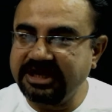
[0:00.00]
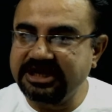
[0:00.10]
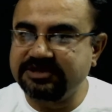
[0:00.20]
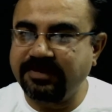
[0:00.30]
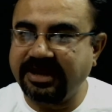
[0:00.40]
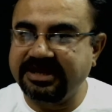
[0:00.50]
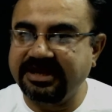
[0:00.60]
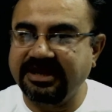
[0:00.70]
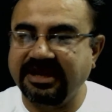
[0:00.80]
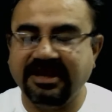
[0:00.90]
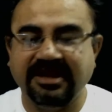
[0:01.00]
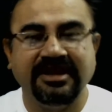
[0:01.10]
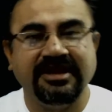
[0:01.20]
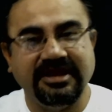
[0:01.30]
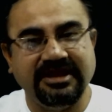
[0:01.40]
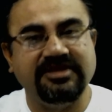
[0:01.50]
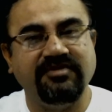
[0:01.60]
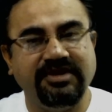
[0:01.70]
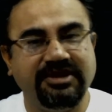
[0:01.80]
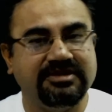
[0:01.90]
each bacteria in the
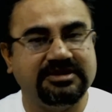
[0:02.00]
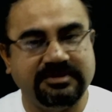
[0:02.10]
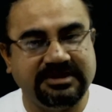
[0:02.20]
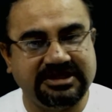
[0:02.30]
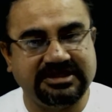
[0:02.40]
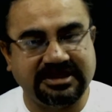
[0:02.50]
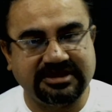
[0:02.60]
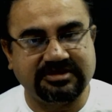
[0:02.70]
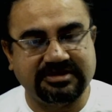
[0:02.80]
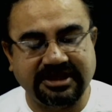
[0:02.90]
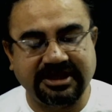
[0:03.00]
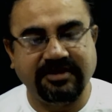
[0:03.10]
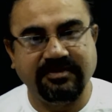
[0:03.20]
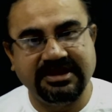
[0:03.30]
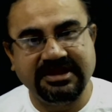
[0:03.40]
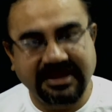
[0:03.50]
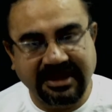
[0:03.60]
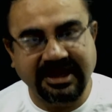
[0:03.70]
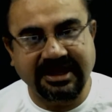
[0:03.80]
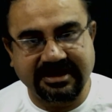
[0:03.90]
videos which is associated with
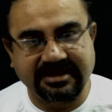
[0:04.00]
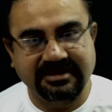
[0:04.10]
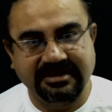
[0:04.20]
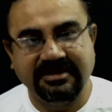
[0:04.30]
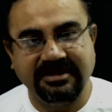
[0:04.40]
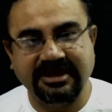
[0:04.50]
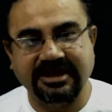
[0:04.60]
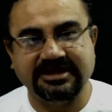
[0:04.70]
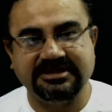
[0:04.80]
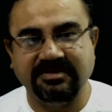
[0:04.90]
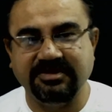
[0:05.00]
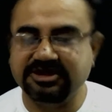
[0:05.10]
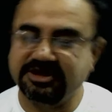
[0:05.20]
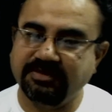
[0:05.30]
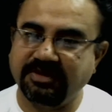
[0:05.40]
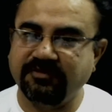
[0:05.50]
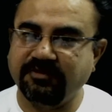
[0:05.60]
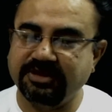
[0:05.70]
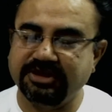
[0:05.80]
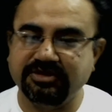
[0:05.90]
NEET examination, but
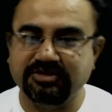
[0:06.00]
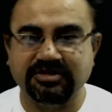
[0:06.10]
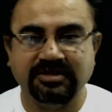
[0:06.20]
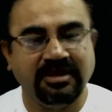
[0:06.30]
for the